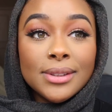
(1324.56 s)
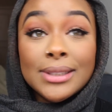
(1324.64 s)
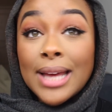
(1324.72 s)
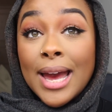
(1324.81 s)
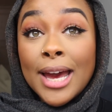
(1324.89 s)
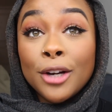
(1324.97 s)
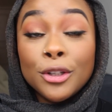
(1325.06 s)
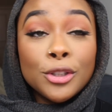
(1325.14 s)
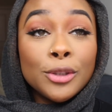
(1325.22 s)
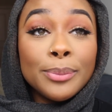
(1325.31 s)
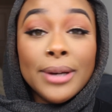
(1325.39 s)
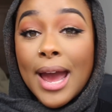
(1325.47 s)
sad or
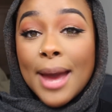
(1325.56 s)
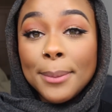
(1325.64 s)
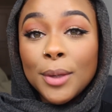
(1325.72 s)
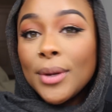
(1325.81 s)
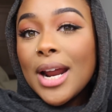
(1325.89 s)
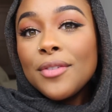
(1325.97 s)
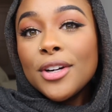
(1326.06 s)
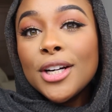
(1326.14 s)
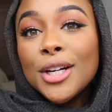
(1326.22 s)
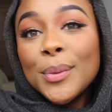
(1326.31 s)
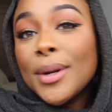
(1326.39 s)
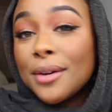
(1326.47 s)
super happy,
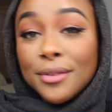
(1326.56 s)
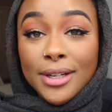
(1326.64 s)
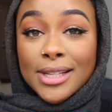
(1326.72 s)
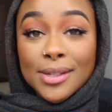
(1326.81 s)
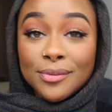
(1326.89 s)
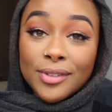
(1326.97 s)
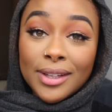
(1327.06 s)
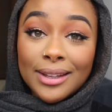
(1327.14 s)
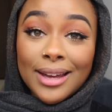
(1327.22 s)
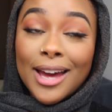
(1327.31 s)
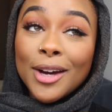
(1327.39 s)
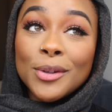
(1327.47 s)
whatever it is I'm
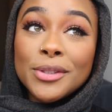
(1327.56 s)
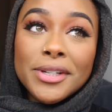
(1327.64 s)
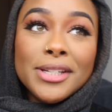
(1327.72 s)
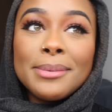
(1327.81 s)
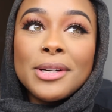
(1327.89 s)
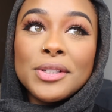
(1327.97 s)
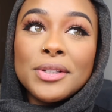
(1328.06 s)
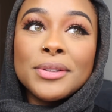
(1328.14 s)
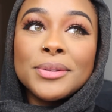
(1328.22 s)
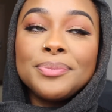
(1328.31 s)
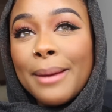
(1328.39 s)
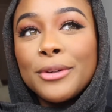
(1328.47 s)
feeling, I go straight to my
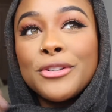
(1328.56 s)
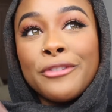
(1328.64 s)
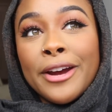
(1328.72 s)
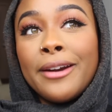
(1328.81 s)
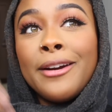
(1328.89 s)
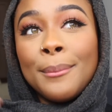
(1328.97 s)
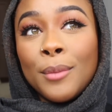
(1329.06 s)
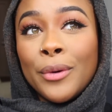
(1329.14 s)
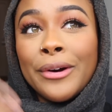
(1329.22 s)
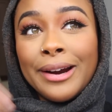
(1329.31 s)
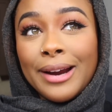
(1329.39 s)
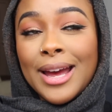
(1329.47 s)
journal. Probably should write in it
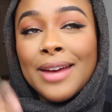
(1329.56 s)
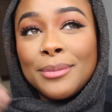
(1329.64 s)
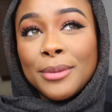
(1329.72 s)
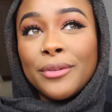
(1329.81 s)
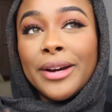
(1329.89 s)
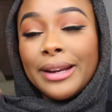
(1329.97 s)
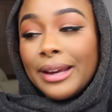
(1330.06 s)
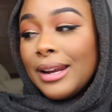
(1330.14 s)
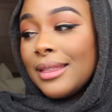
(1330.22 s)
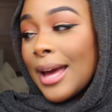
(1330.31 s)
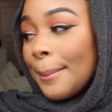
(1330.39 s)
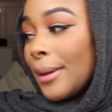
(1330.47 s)
more. I haven't been writing in
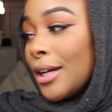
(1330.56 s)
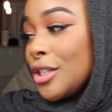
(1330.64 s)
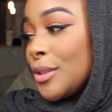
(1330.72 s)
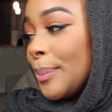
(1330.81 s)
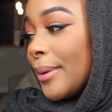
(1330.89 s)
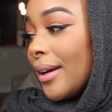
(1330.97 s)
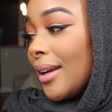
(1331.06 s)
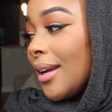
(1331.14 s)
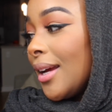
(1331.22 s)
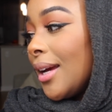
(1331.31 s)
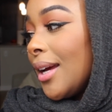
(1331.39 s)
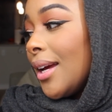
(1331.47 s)
it that much, but
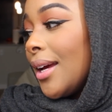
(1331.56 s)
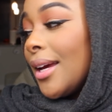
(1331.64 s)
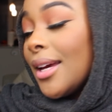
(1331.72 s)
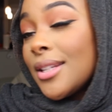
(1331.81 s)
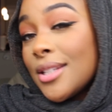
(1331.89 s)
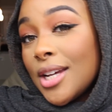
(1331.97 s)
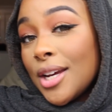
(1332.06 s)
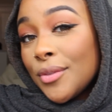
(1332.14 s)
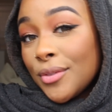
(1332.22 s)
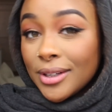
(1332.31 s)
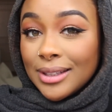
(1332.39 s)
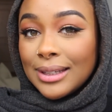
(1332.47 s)

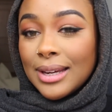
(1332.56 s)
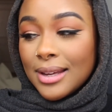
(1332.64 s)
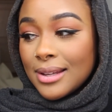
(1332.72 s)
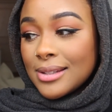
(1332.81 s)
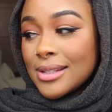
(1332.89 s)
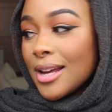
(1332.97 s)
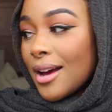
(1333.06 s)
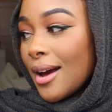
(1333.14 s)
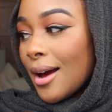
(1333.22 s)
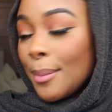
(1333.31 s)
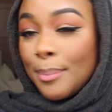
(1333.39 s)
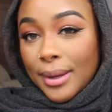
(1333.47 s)
it really is
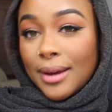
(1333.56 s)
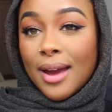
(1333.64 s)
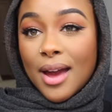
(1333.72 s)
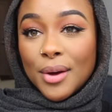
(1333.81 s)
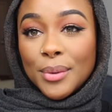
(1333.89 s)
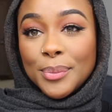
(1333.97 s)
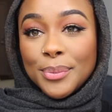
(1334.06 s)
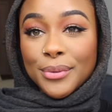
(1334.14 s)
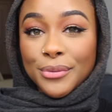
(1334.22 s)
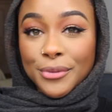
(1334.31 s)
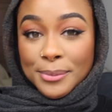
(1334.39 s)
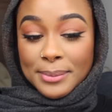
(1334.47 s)
a big help
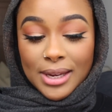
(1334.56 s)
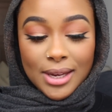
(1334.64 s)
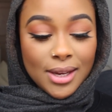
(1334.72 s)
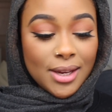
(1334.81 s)
for me.